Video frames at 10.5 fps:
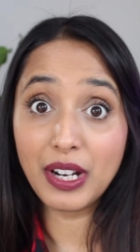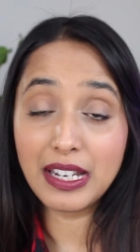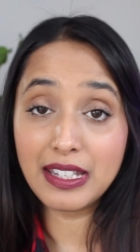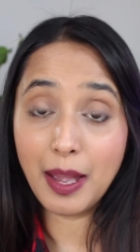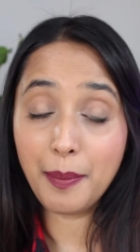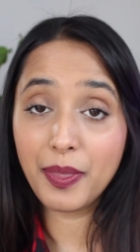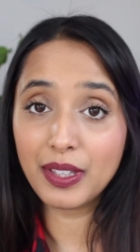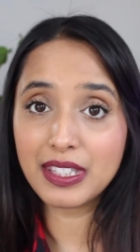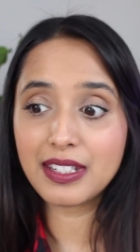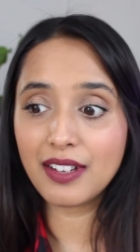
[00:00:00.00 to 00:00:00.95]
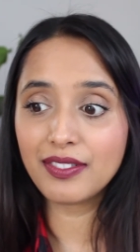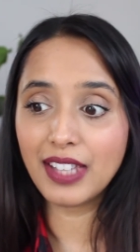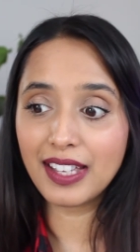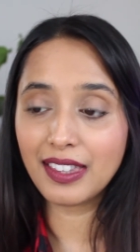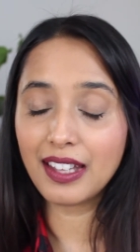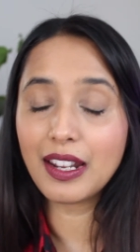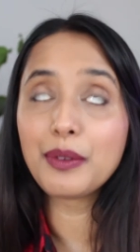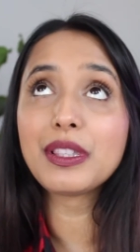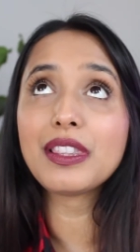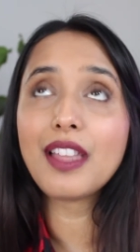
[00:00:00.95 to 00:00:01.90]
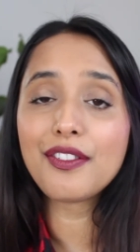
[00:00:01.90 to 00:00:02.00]
in depth on stuff like that, and I
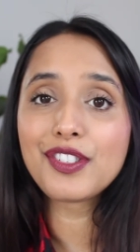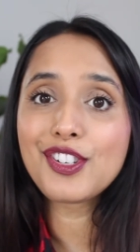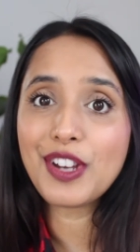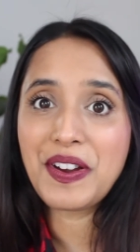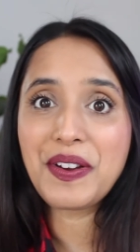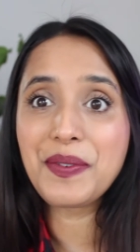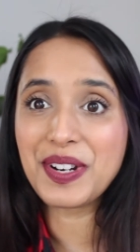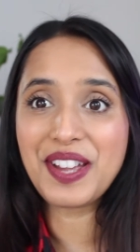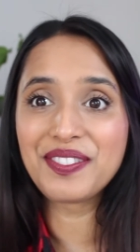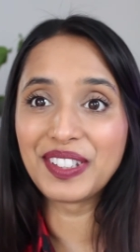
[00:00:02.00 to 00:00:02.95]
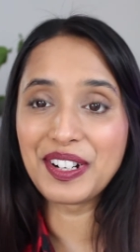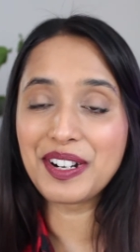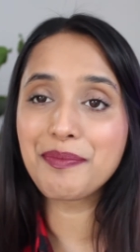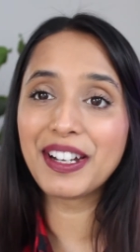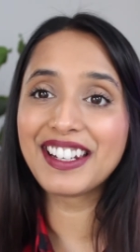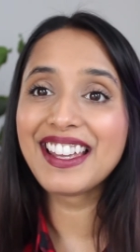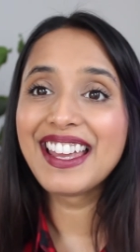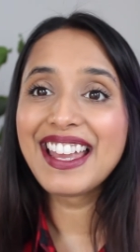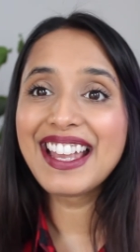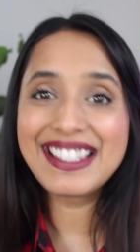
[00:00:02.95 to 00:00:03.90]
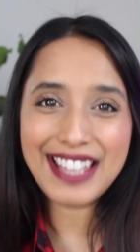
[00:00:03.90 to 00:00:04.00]
would love to share what I've learned. But
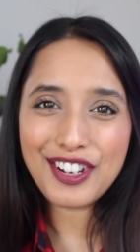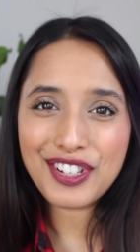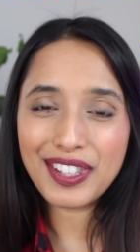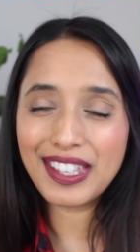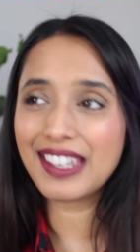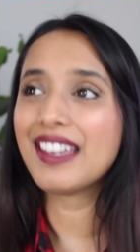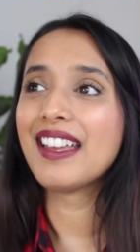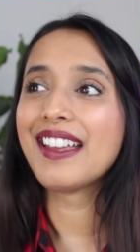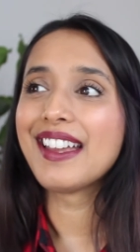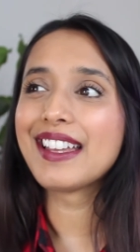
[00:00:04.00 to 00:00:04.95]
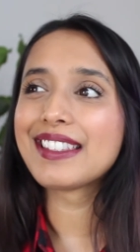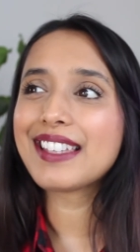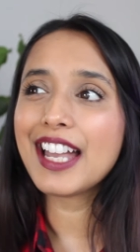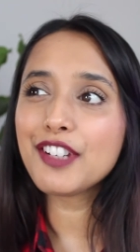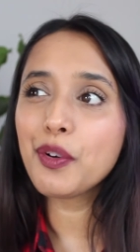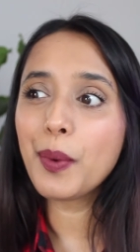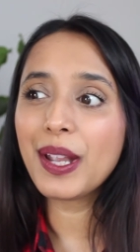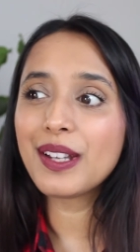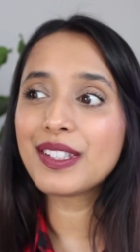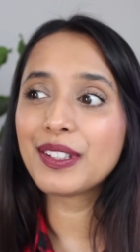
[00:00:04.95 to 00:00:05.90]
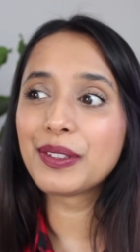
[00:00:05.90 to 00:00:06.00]
essentially, it's kind of a
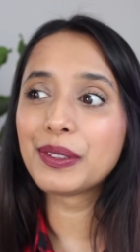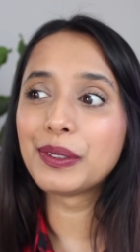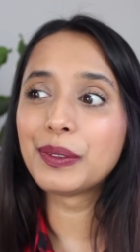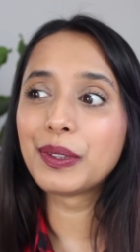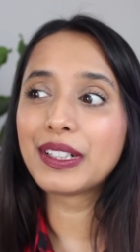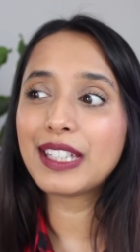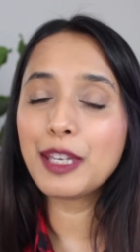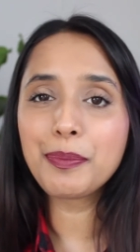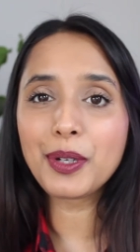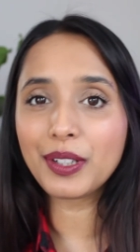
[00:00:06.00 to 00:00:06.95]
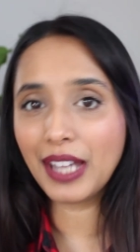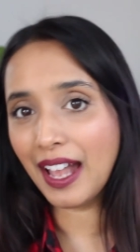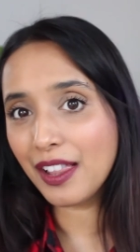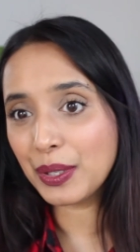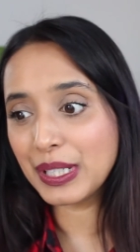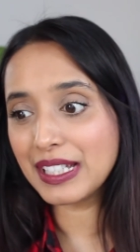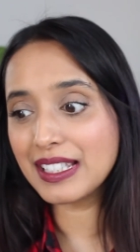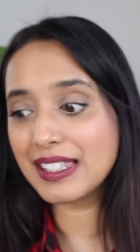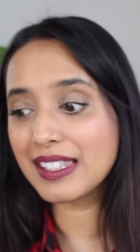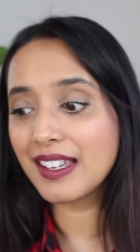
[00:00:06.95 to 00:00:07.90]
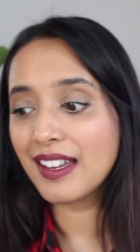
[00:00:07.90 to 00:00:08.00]
way to keep your
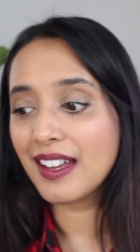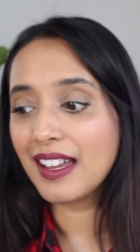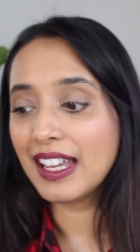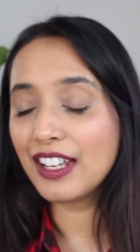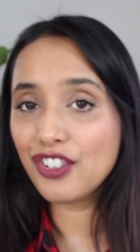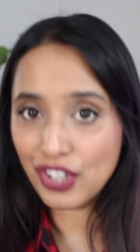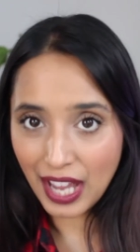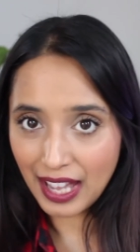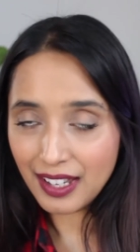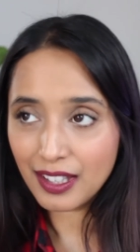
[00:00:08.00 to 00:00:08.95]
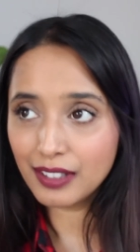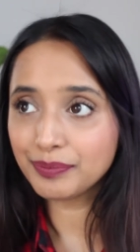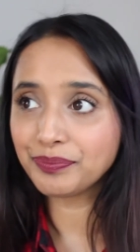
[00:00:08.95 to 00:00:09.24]
calories in check